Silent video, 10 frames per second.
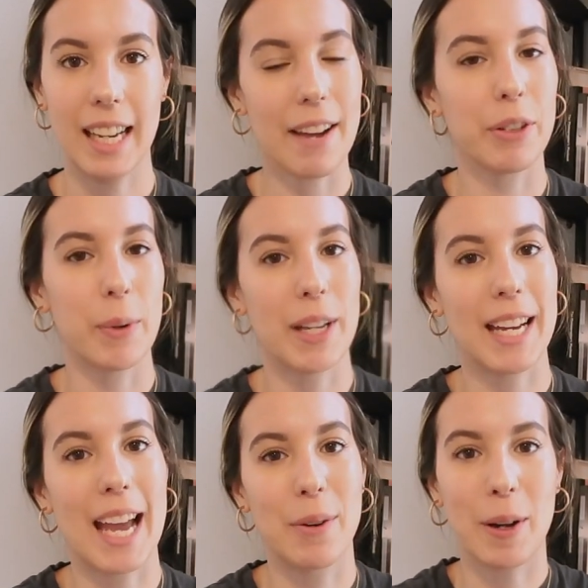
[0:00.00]
Hey
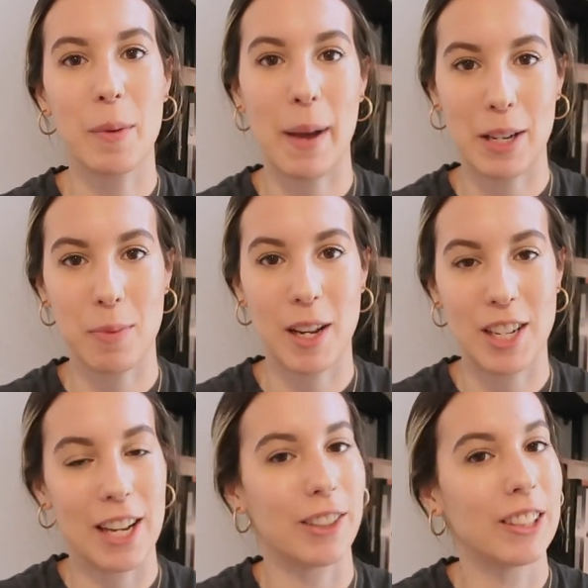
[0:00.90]
everyone, and welcome back to my
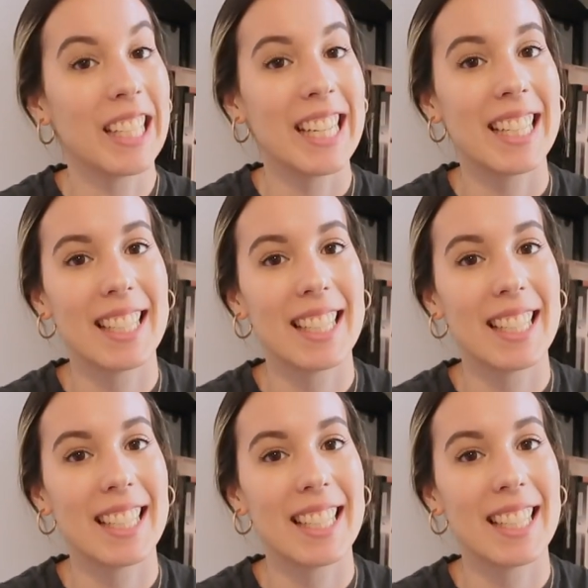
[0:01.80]
channel.